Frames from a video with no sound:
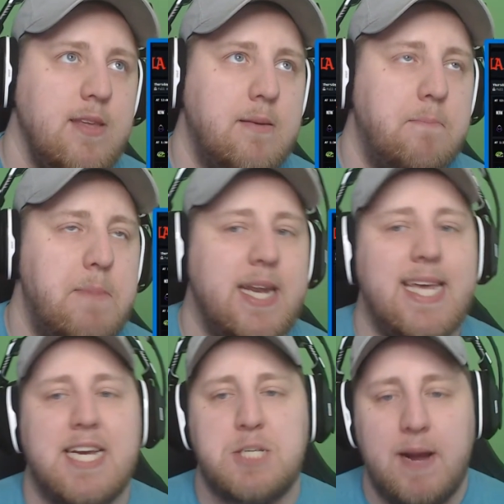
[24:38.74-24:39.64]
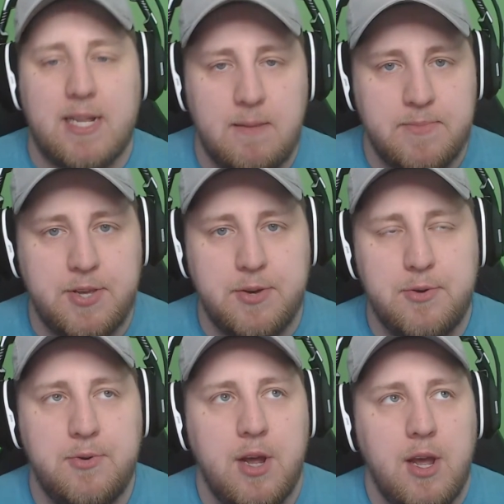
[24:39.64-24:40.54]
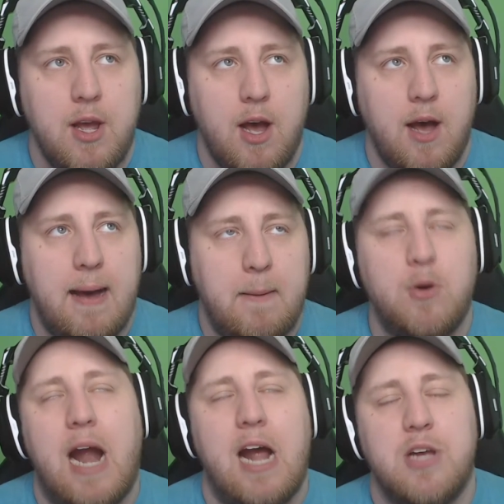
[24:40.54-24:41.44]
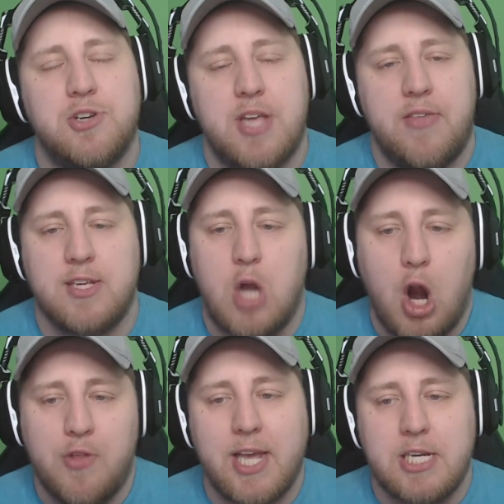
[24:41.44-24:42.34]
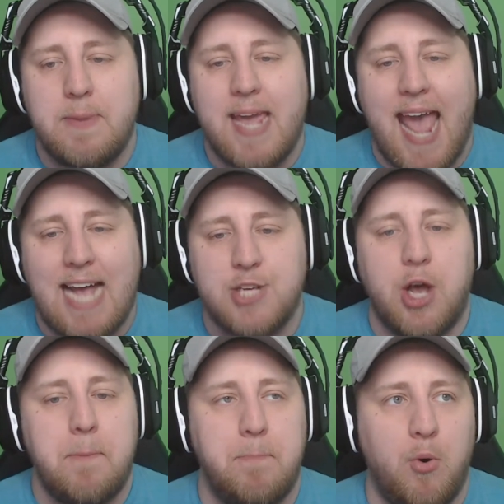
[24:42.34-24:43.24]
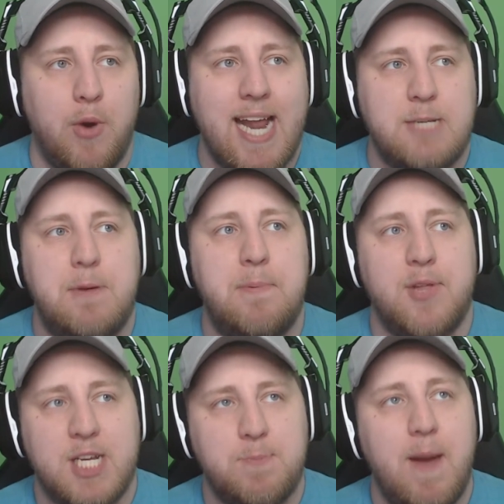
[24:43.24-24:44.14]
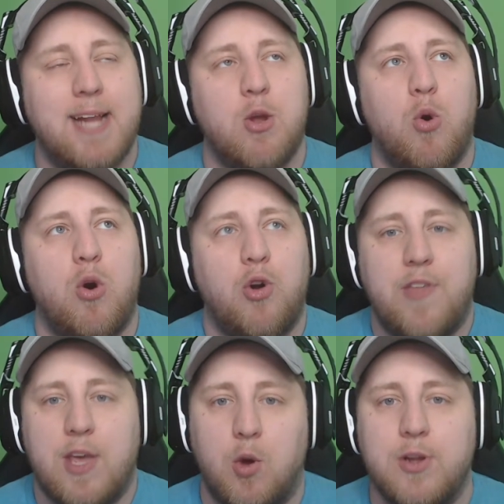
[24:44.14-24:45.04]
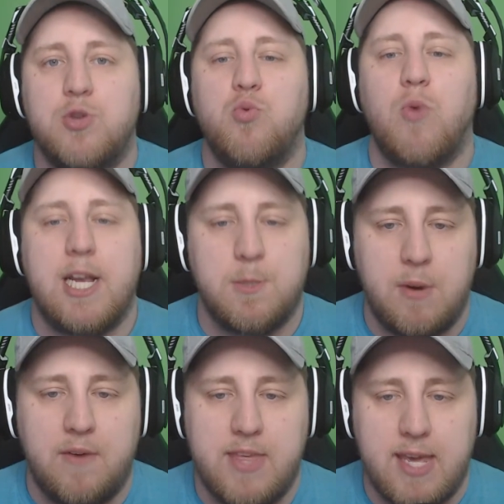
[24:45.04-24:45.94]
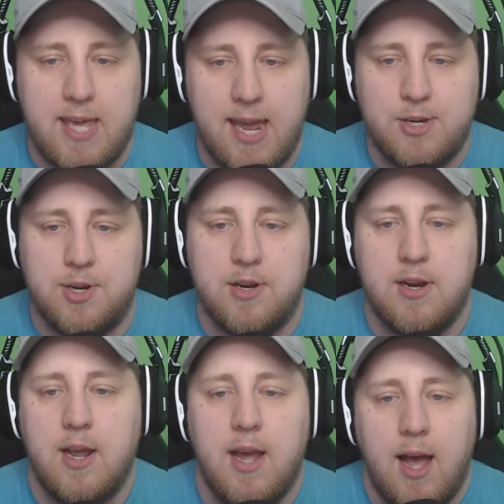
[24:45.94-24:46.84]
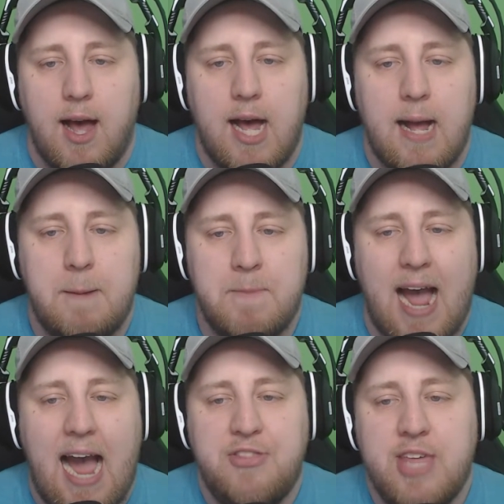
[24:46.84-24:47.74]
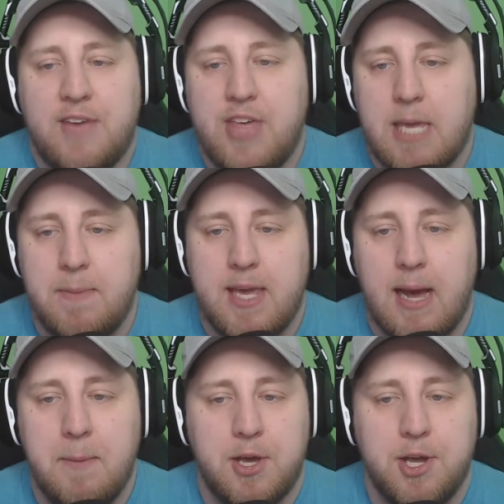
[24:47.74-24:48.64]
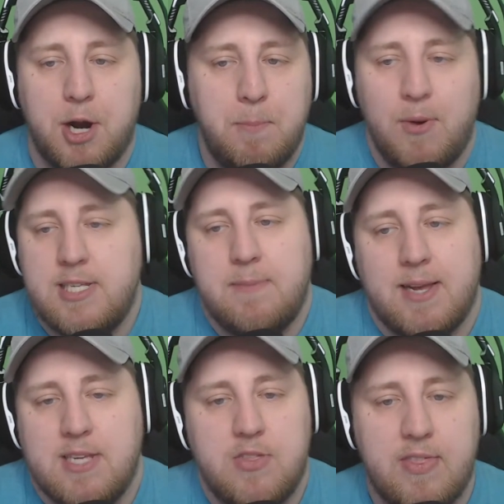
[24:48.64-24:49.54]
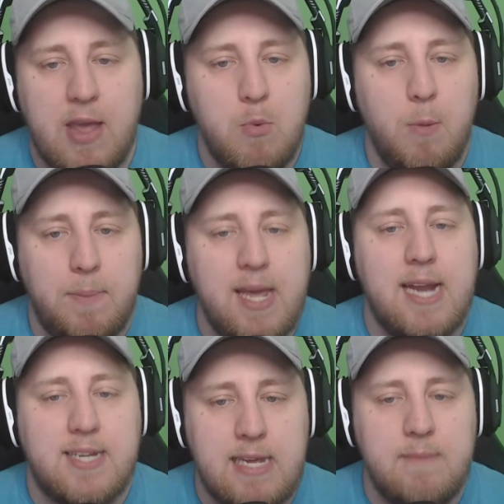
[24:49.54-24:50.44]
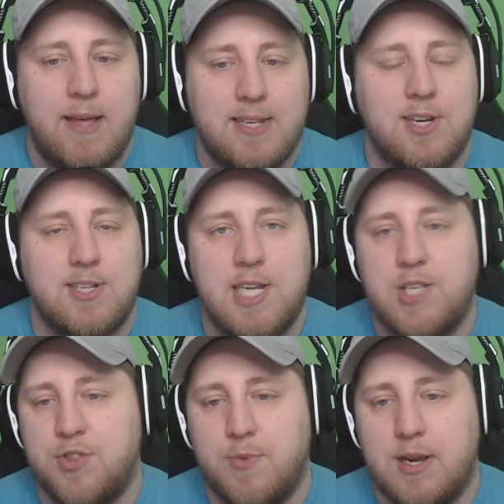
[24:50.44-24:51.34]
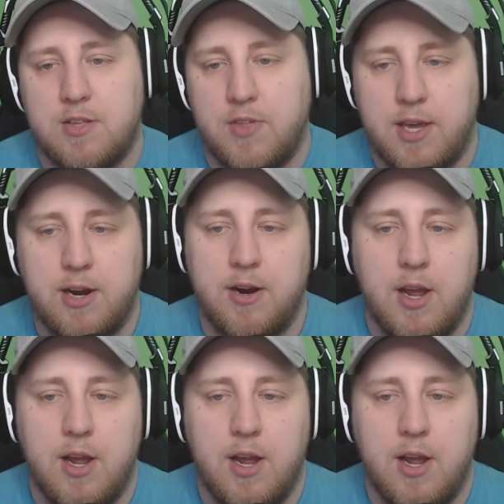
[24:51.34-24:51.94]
many expect them to? Or I'll say this, are they going to be as on point as people expect, or are they going to rise above the occasion? I think if they could become a good hardpoint team, like I said, they will be a team that succeeds for the rest of the year,